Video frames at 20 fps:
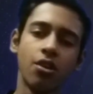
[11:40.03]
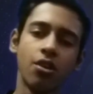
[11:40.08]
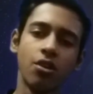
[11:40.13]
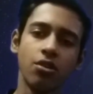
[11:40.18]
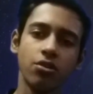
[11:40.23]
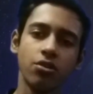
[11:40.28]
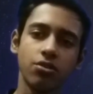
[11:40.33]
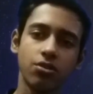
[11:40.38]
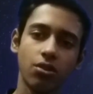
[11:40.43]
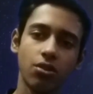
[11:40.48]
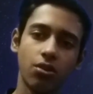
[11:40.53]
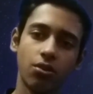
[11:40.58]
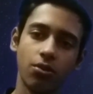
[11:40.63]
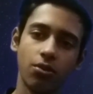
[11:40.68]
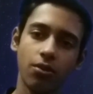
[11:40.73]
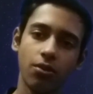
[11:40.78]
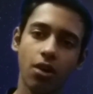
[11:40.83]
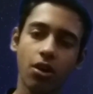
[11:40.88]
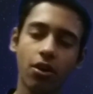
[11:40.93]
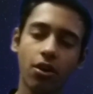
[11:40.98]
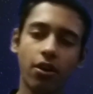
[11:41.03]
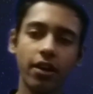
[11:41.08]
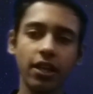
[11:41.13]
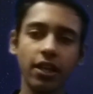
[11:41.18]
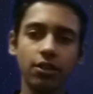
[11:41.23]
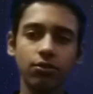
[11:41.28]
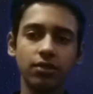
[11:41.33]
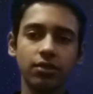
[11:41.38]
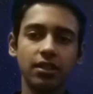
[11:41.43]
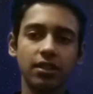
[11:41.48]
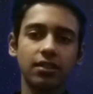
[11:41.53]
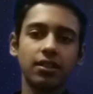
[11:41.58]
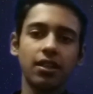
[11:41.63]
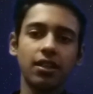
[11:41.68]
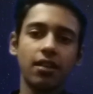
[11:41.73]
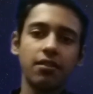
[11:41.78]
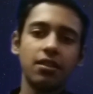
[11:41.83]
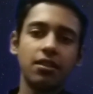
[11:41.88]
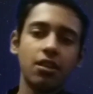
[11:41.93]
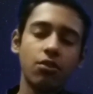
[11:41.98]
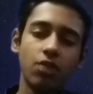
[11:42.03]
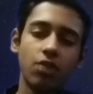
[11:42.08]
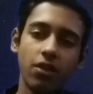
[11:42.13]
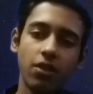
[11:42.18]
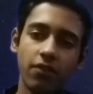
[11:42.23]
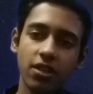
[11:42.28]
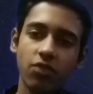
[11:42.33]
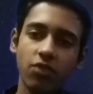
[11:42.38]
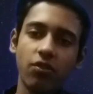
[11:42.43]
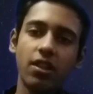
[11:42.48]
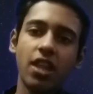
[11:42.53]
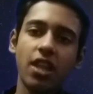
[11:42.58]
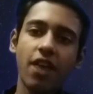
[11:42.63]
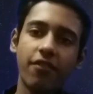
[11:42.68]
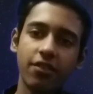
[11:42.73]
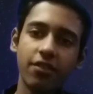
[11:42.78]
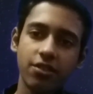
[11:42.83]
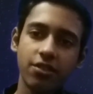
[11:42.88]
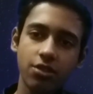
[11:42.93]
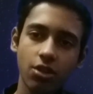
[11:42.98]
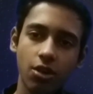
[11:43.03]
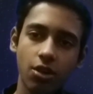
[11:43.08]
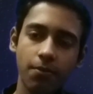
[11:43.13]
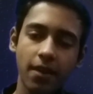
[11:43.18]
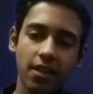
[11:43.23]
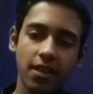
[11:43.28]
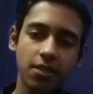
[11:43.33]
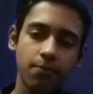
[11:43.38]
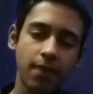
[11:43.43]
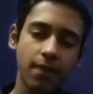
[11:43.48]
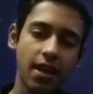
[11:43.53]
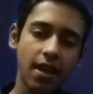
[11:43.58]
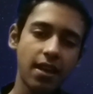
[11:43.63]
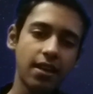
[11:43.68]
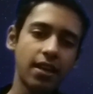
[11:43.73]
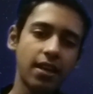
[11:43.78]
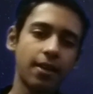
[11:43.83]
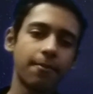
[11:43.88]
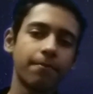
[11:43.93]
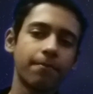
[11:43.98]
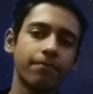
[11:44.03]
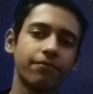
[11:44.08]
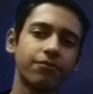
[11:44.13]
So according to this theory, the universe will never stop expanding.